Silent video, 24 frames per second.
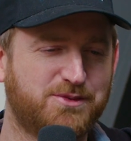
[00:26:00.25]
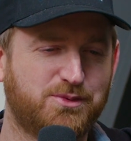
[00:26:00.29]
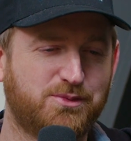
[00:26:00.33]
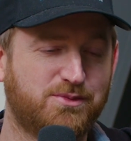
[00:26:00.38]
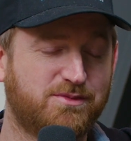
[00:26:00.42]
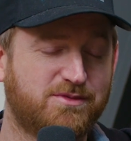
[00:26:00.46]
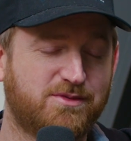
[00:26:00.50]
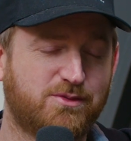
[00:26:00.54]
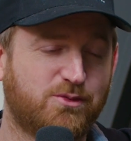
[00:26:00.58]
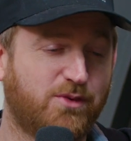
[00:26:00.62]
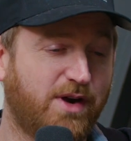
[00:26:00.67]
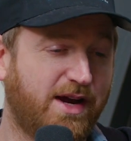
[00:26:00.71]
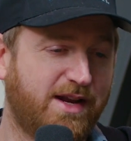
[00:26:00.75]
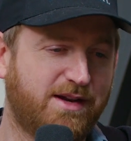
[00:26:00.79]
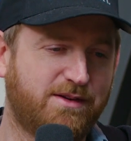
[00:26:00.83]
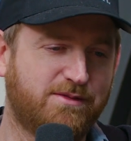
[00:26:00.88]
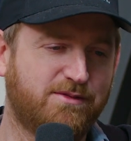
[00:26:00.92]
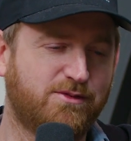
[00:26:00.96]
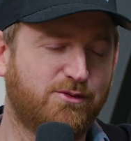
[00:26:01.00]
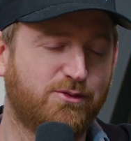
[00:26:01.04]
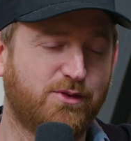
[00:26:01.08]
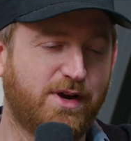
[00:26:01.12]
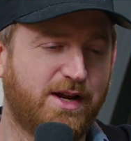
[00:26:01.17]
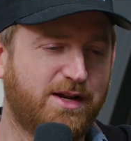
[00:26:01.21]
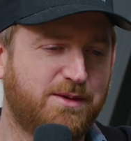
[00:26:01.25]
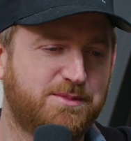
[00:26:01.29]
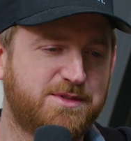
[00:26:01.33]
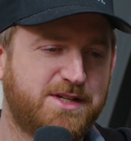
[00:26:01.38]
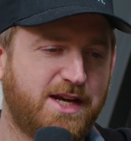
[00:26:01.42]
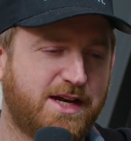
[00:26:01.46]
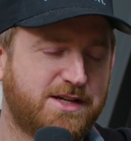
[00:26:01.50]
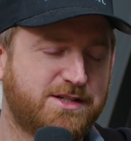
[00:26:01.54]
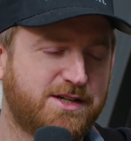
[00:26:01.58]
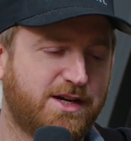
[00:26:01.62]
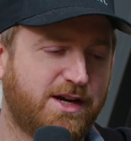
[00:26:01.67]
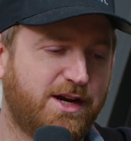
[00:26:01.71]
a random
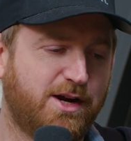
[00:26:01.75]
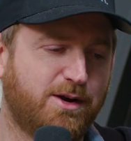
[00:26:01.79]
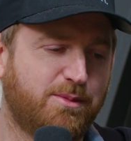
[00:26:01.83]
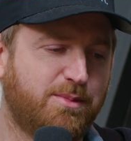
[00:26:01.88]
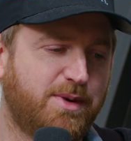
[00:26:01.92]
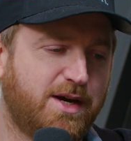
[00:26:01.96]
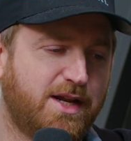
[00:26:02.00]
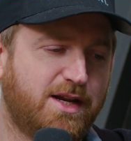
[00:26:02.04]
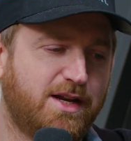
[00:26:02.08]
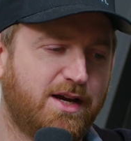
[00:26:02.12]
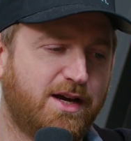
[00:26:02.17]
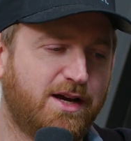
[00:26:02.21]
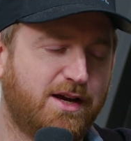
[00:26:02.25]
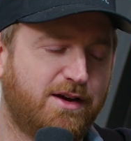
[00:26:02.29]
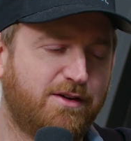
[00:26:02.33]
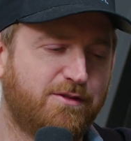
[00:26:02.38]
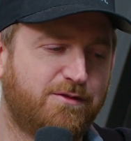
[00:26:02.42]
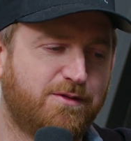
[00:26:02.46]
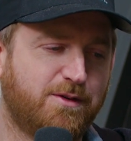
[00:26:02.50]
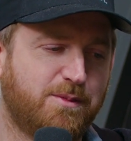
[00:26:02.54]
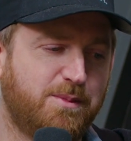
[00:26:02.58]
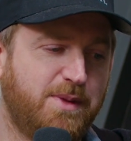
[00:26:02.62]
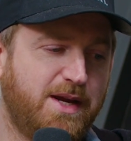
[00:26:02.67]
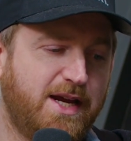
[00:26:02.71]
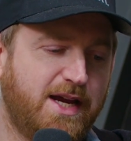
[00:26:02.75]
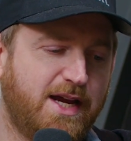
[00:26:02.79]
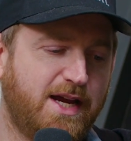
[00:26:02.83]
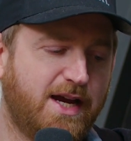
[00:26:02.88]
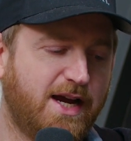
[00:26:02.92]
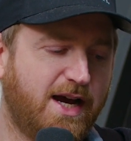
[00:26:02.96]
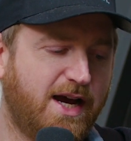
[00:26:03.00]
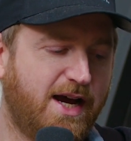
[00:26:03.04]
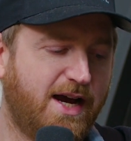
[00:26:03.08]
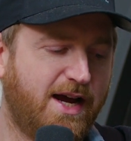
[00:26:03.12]
tangent here, but for me,